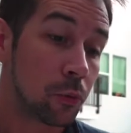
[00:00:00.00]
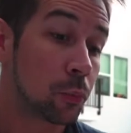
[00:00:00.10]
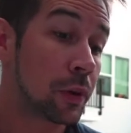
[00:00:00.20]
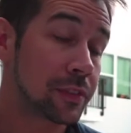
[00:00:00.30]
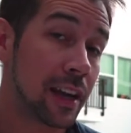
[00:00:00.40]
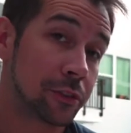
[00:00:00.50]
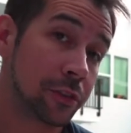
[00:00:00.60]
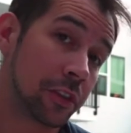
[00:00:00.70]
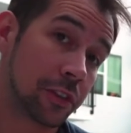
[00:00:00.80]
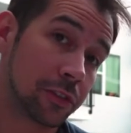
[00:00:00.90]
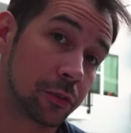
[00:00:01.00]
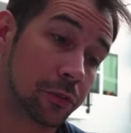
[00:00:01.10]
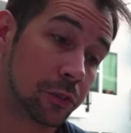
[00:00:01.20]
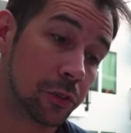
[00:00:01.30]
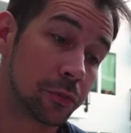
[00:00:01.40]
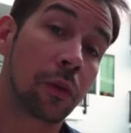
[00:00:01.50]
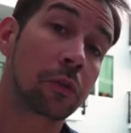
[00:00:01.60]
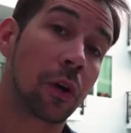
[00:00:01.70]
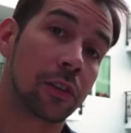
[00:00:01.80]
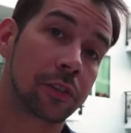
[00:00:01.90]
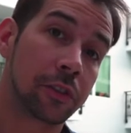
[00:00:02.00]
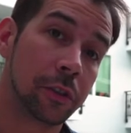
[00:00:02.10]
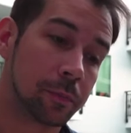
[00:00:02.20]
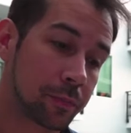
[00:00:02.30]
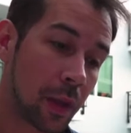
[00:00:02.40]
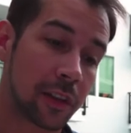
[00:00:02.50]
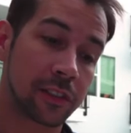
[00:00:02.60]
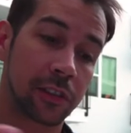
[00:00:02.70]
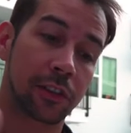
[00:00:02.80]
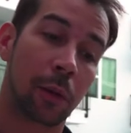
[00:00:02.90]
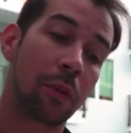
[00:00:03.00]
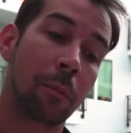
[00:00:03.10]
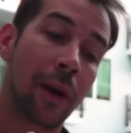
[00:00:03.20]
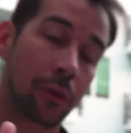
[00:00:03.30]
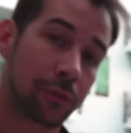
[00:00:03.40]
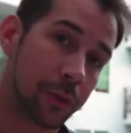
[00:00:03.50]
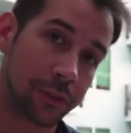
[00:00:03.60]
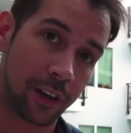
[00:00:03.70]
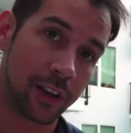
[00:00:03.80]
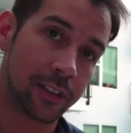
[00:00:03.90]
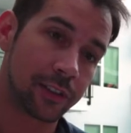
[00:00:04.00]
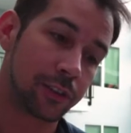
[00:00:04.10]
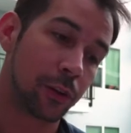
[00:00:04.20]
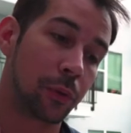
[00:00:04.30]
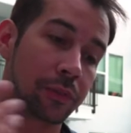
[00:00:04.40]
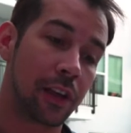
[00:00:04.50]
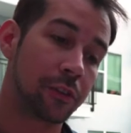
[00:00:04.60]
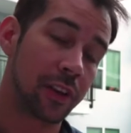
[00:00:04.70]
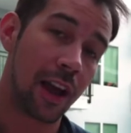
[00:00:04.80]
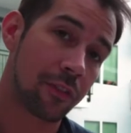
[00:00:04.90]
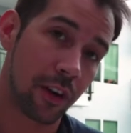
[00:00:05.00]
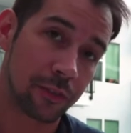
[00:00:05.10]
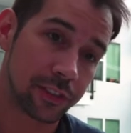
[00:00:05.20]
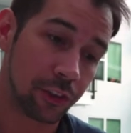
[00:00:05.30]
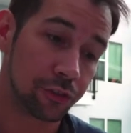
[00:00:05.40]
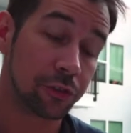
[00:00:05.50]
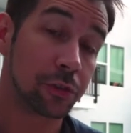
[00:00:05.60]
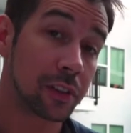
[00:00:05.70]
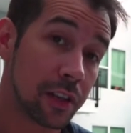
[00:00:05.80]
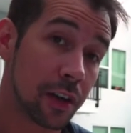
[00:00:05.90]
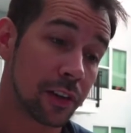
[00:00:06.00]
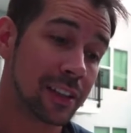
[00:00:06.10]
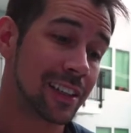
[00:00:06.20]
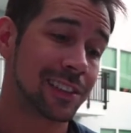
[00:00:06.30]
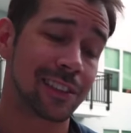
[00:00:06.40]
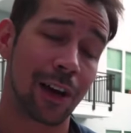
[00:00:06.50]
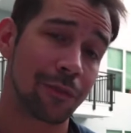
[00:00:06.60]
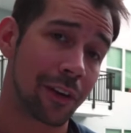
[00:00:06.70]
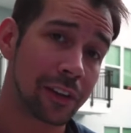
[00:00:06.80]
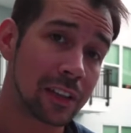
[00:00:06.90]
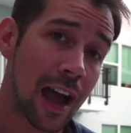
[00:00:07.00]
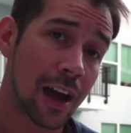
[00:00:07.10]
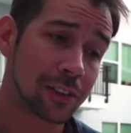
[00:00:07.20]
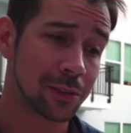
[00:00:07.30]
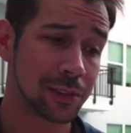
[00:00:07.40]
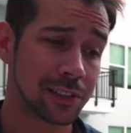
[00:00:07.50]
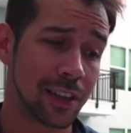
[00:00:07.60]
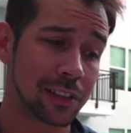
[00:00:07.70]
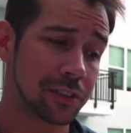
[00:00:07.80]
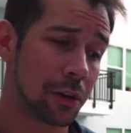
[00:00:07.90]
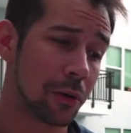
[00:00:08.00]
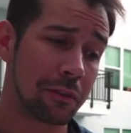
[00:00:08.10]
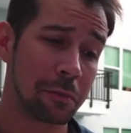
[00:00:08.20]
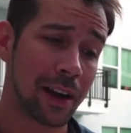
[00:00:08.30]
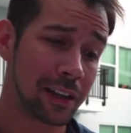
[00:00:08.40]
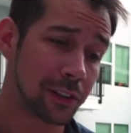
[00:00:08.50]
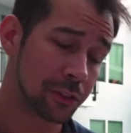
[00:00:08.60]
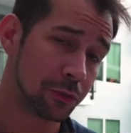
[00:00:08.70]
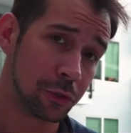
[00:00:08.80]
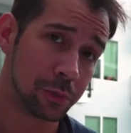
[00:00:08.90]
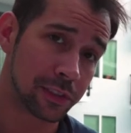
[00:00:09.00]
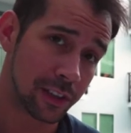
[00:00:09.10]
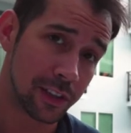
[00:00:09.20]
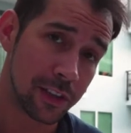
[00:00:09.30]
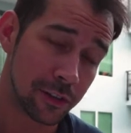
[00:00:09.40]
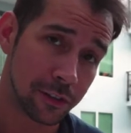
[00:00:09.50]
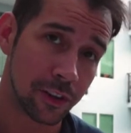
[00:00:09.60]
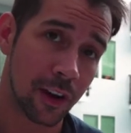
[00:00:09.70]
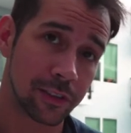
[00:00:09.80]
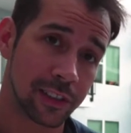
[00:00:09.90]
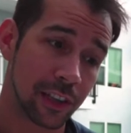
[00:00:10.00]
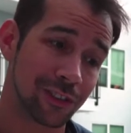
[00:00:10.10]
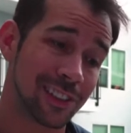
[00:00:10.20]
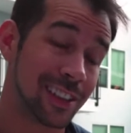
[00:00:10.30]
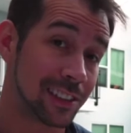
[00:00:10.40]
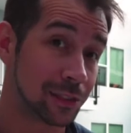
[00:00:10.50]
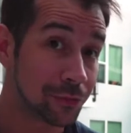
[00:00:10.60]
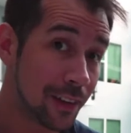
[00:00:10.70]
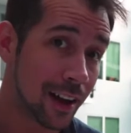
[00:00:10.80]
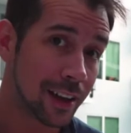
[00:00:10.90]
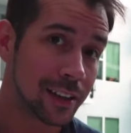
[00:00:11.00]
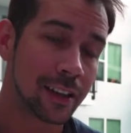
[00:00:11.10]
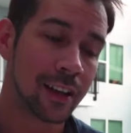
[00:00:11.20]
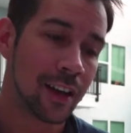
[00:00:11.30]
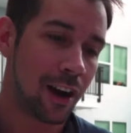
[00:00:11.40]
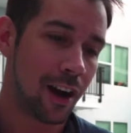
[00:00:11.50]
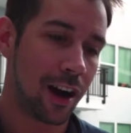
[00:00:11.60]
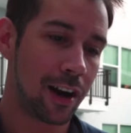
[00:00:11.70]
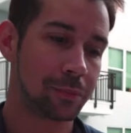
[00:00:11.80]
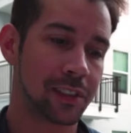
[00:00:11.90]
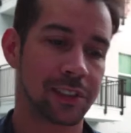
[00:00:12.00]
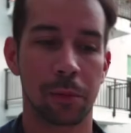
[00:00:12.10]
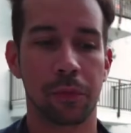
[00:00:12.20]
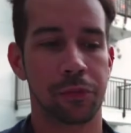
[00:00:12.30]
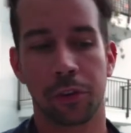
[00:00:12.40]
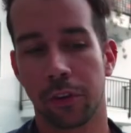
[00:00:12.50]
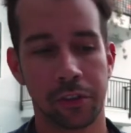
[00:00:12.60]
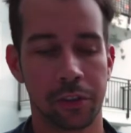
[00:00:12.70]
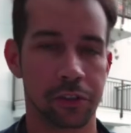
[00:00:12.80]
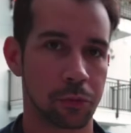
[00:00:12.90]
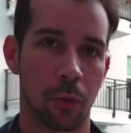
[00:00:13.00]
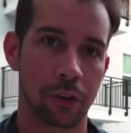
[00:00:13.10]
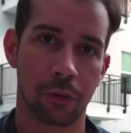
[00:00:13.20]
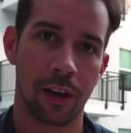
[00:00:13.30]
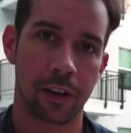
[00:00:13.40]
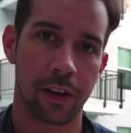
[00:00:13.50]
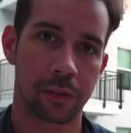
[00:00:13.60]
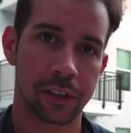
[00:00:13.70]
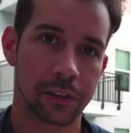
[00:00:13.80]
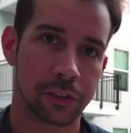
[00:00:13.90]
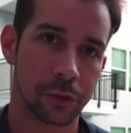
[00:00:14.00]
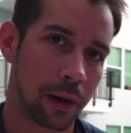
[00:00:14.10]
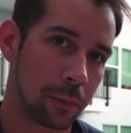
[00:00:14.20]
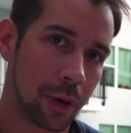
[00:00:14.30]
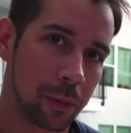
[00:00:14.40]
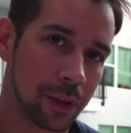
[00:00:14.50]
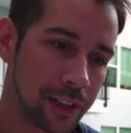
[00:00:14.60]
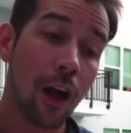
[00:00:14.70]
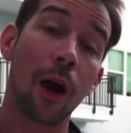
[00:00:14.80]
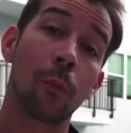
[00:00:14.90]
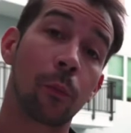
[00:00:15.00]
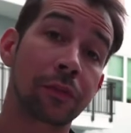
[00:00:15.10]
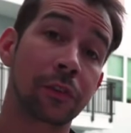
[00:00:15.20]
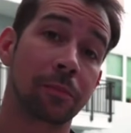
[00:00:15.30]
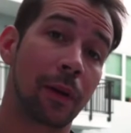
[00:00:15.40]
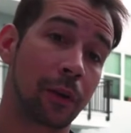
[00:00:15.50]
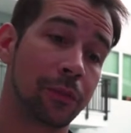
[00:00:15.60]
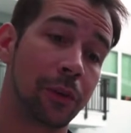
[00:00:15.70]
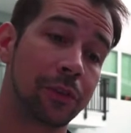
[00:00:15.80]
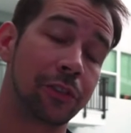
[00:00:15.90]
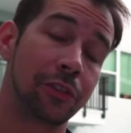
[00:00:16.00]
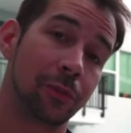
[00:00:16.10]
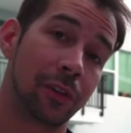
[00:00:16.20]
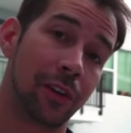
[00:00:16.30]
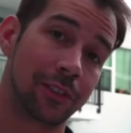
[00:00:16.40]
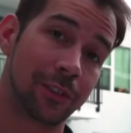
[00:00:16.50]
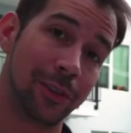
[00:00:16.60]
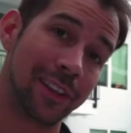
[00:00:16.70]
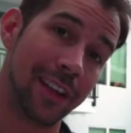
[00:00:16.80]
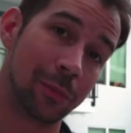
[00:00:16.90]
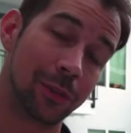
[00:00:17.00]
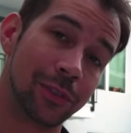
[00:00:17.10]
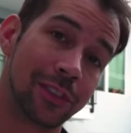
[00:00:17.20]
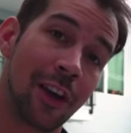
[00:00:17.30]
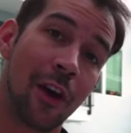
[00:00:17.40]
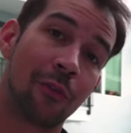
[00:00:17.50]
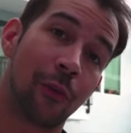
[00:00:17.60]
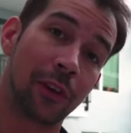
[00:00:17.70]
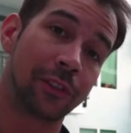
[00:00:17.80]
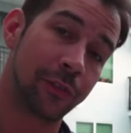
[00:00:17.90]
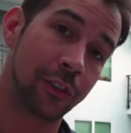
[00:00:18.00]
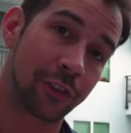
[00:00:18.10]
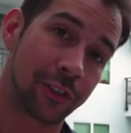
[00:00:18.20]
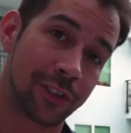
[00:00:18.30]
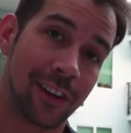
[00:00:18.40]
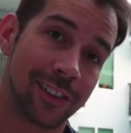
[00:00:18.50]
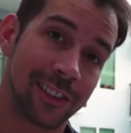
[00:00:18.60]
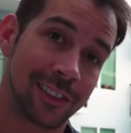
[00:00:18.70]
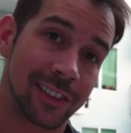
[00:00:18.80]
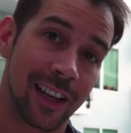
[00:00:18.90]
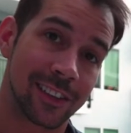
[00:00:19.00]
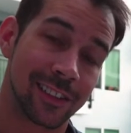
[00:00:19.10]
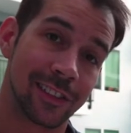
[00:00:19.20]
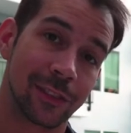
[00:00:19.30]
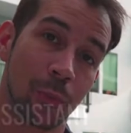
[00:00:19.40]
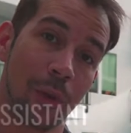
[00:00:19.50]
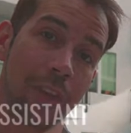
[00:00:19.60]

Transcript: With that, you can also do phone calls too, because there's a couple of microphones on it. So with that, you can have a conversation, you can hear it. It's not very loud, so it's not as though everybody else in the room is gonna hear your conversation. It's fine. Um, the same if you're, you know, just walking around and everything too out in public. Um, with those microphones too, it also enables voice features on these glasses where